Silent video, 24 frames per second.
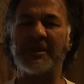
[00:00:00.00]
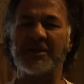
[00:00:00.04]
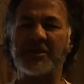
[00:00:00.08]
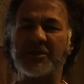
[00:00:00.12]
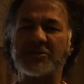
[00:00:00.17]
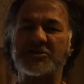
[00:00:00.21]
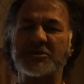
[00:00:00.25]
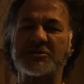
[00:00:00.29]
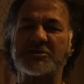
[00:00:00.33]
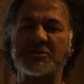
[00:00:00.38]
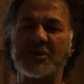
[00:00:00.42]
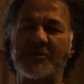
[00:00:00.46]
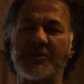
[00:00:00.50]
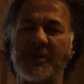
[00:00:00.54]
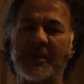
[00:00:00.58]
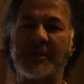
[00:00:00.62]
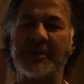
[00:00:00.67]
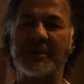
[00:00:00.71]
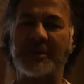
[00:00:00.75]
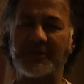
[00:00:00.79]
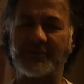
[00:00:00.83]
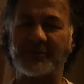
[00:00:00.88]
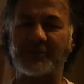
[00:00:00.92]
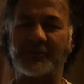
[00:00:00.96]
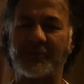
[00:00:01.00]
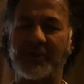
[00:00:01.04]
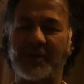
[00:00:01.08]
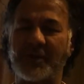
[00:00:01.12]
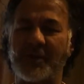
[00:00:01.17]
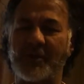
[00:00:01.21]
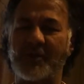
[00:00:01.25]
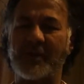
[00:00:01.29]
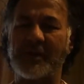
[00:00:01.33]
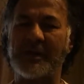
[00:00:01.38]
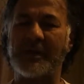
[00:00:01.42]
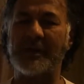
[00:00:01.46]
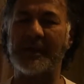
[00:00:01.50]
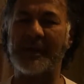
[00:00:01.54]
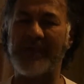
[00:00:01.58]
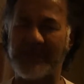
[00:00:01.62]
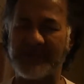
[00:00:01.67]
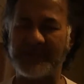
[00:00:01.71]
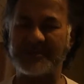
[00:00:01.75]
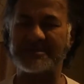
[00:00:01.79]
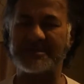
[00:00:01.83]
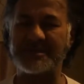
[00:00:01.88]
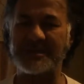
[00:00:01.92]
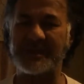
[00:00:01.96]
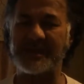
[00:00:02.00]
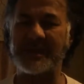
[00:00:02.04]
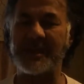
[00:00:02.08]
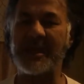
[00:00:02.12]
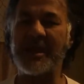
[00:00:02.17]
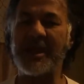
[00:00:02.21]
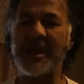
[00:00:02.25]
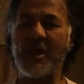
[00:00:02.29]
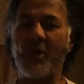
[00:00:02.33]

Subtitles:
This is our history and our legacy.